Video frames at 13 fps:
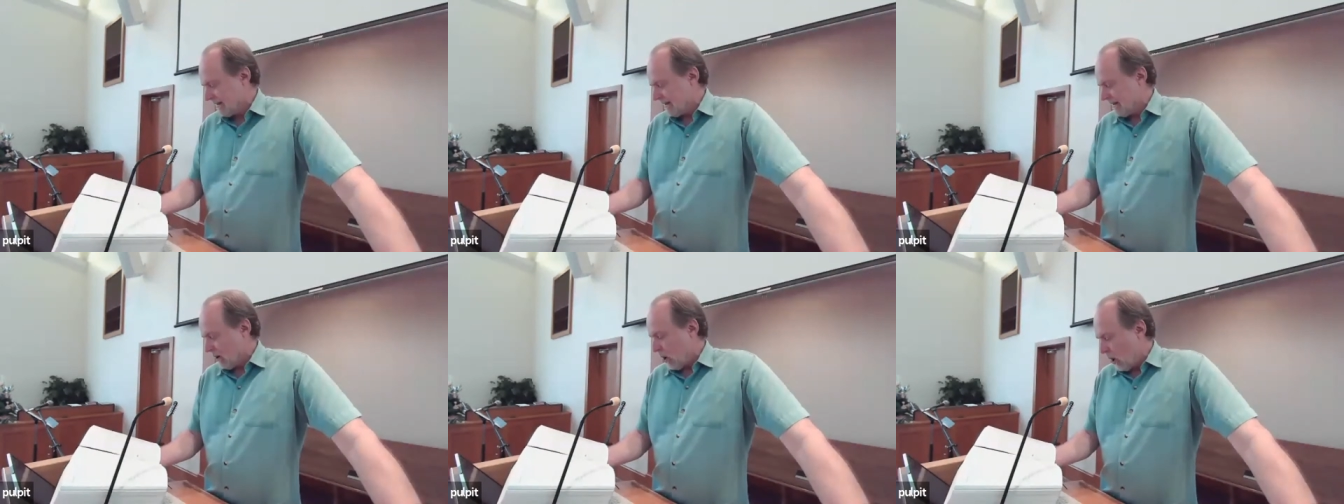
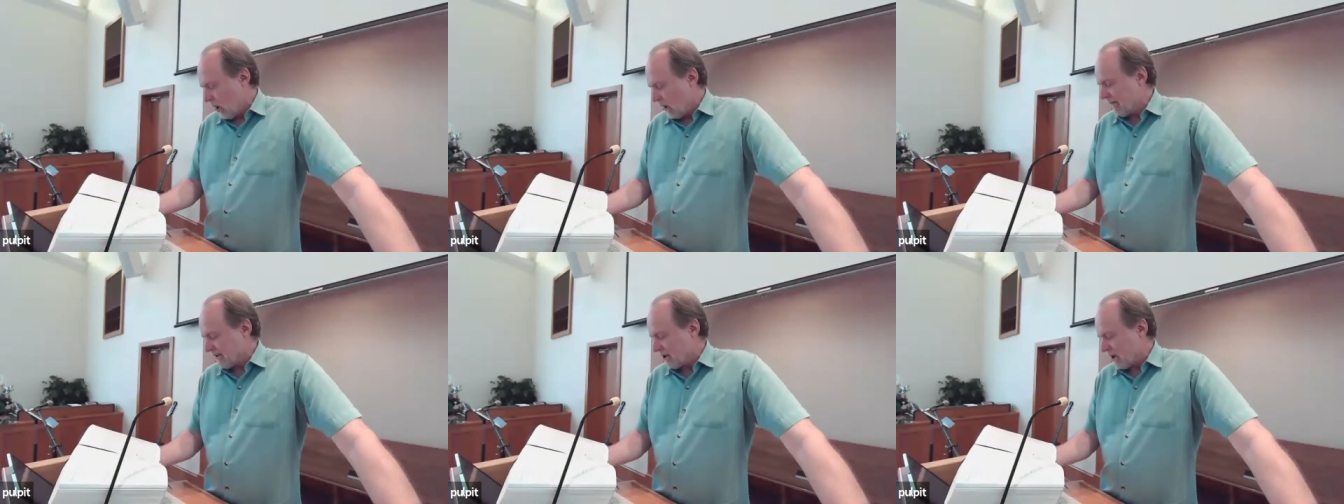All
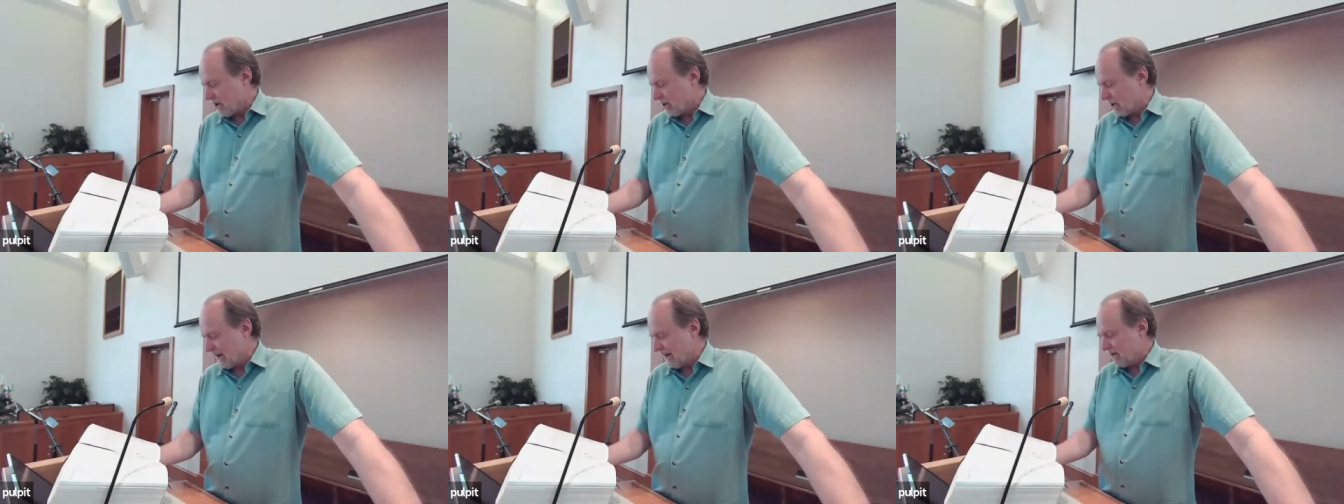of us
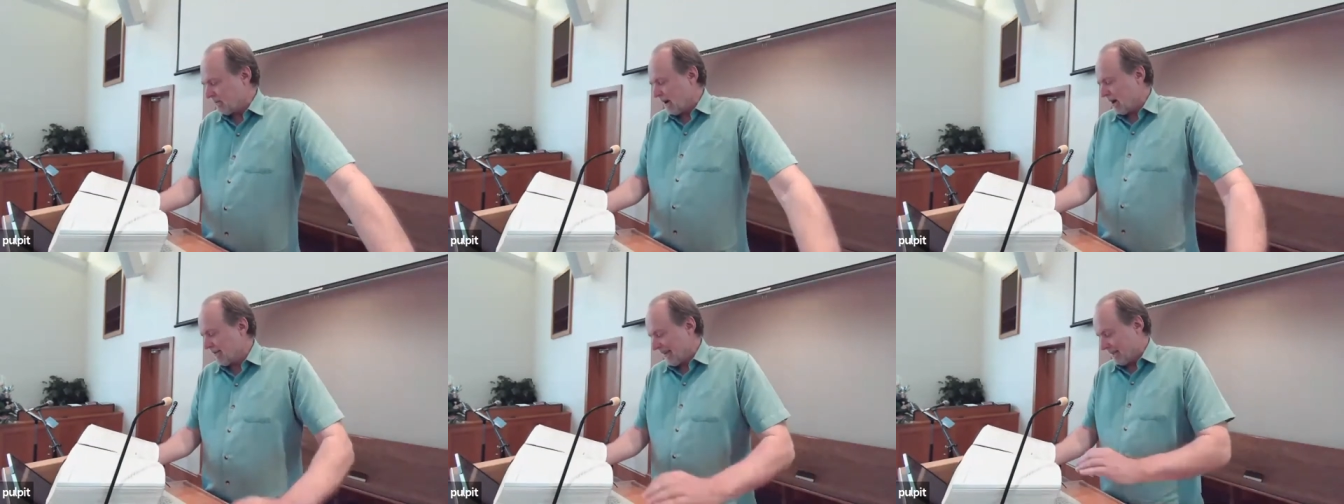also lived
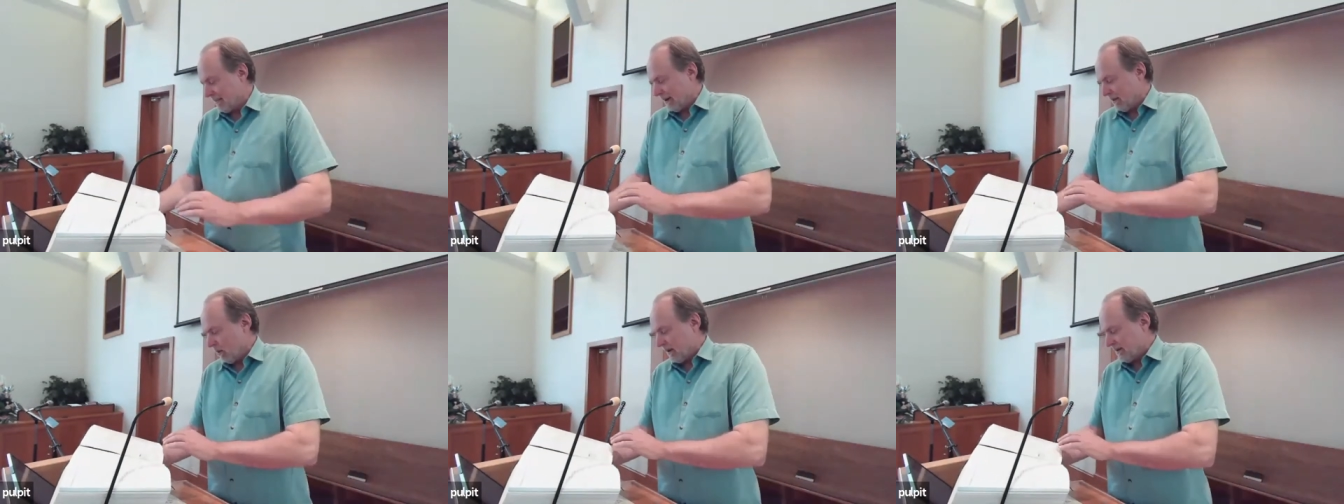among them
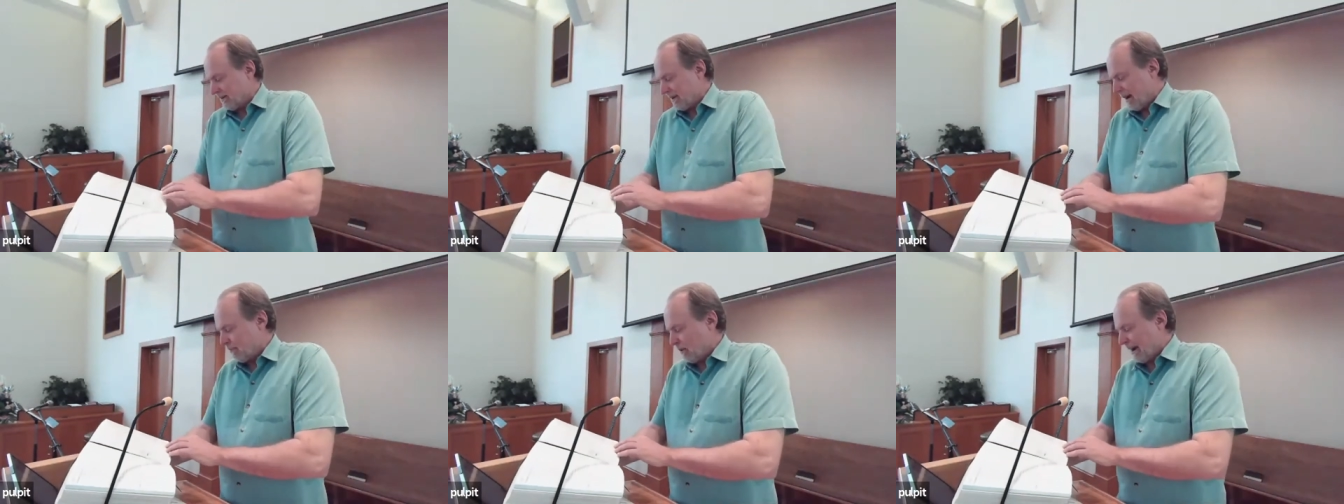at one
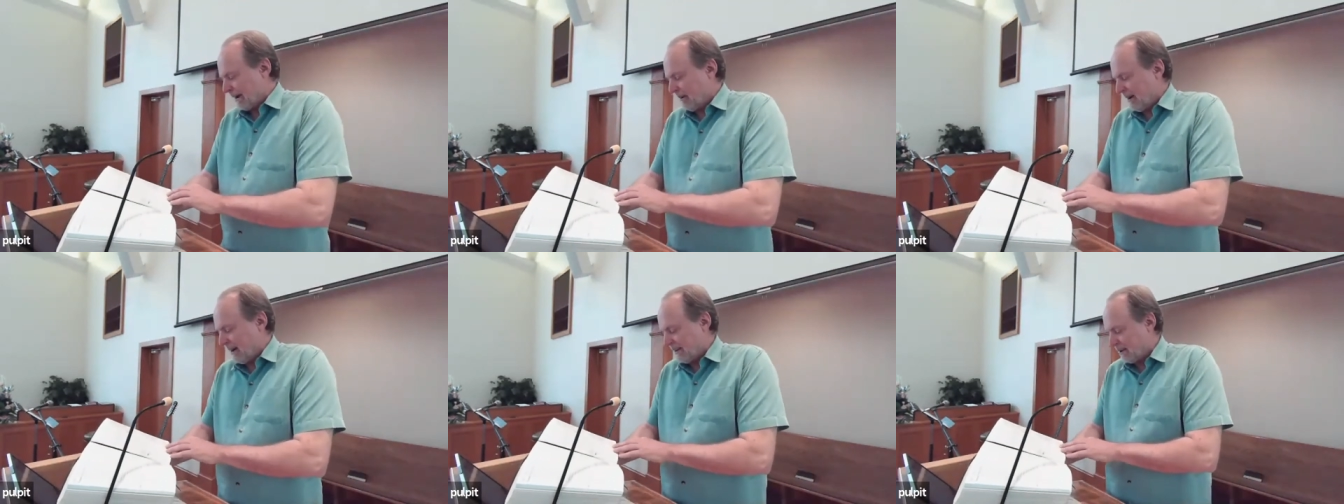time,
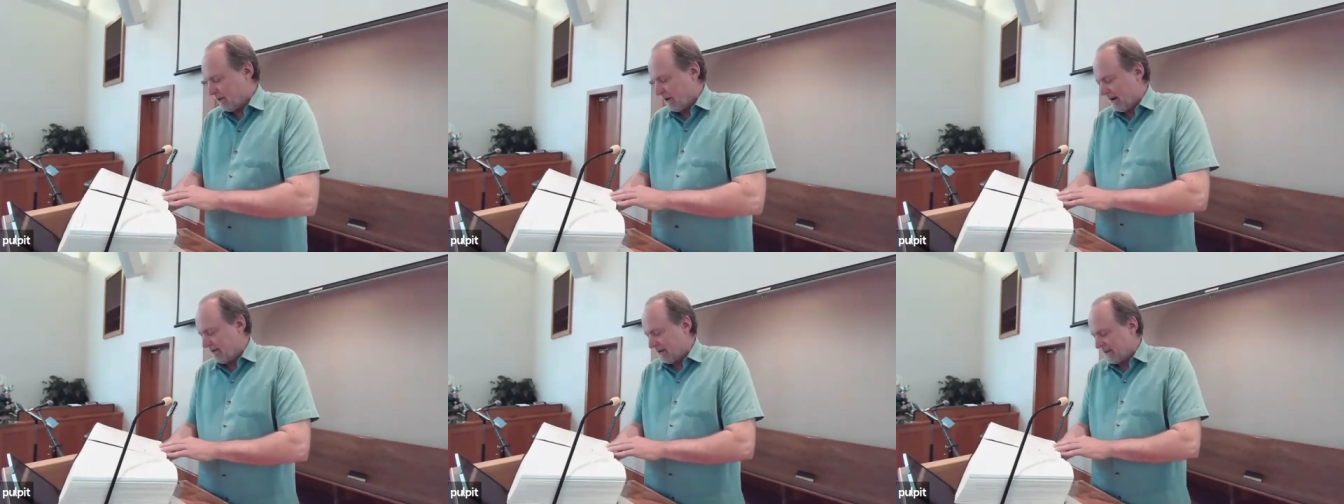gratifying the
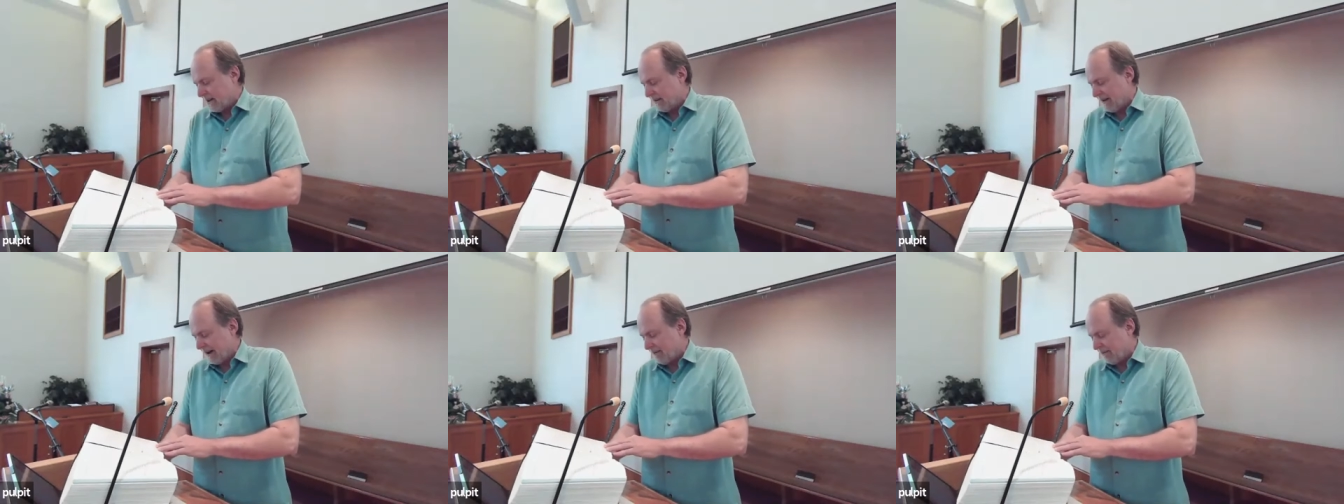cravings of
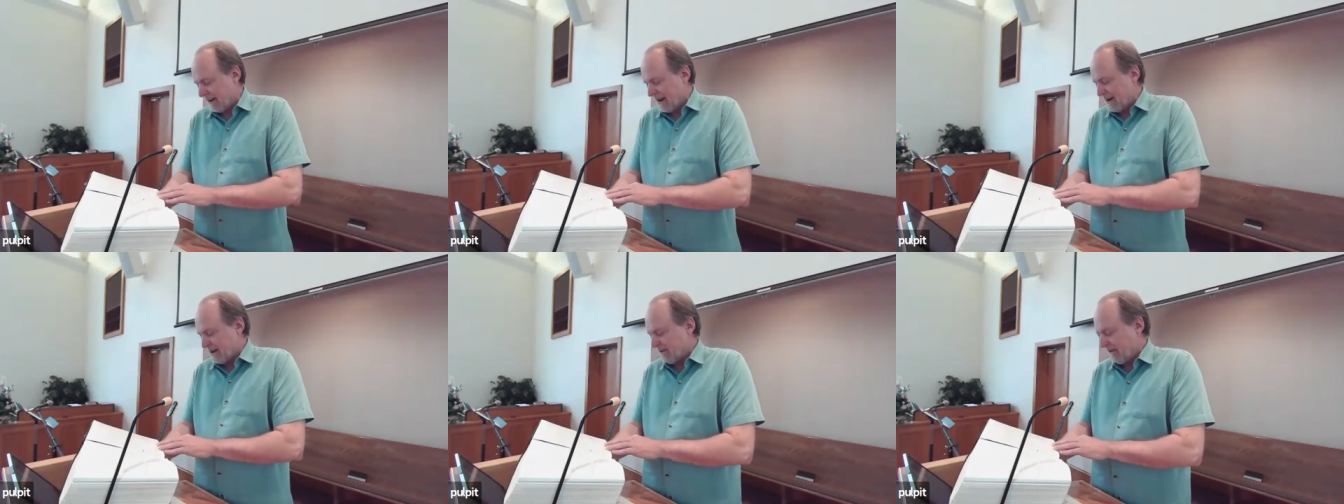our
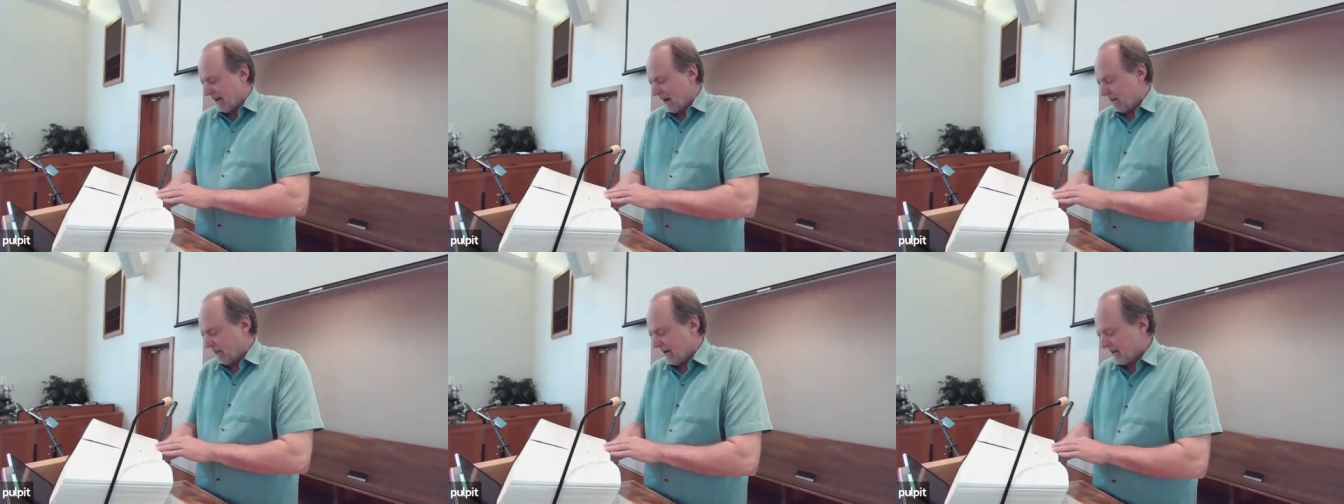flesh and
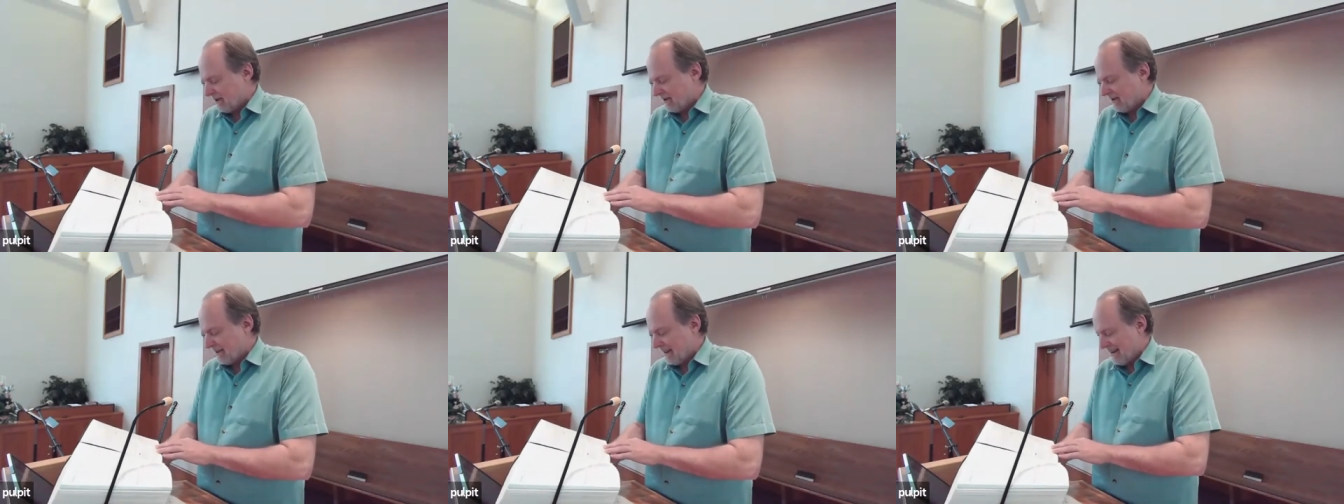following its
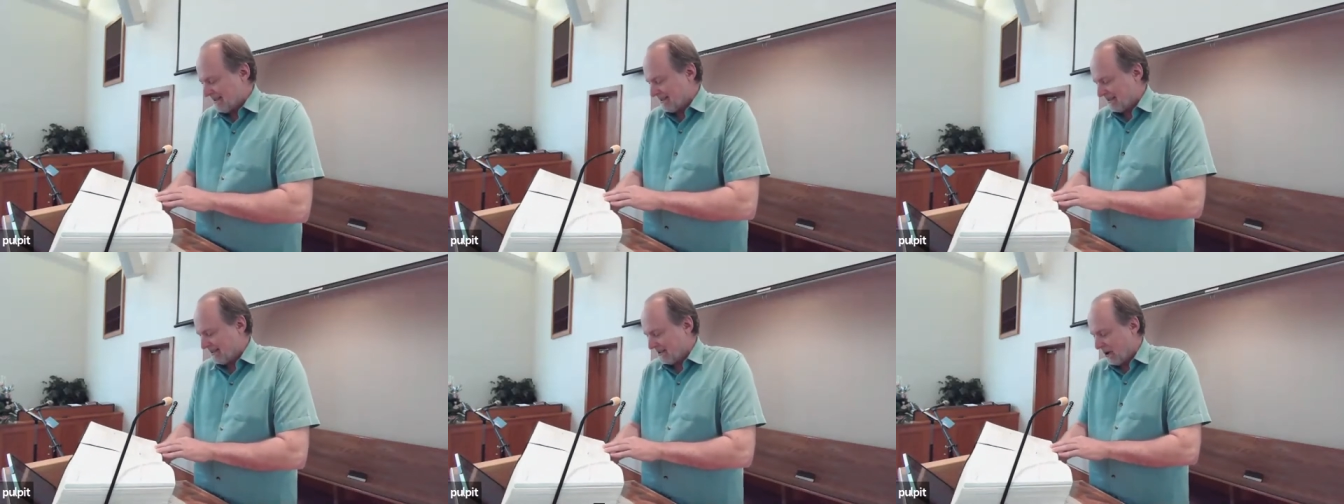desires
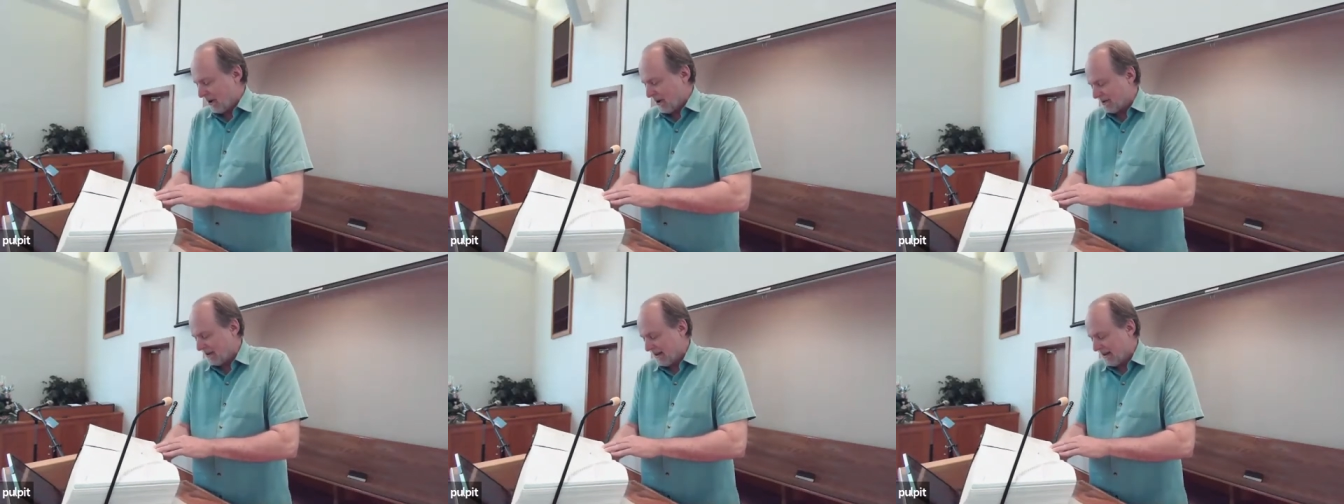and thoughts.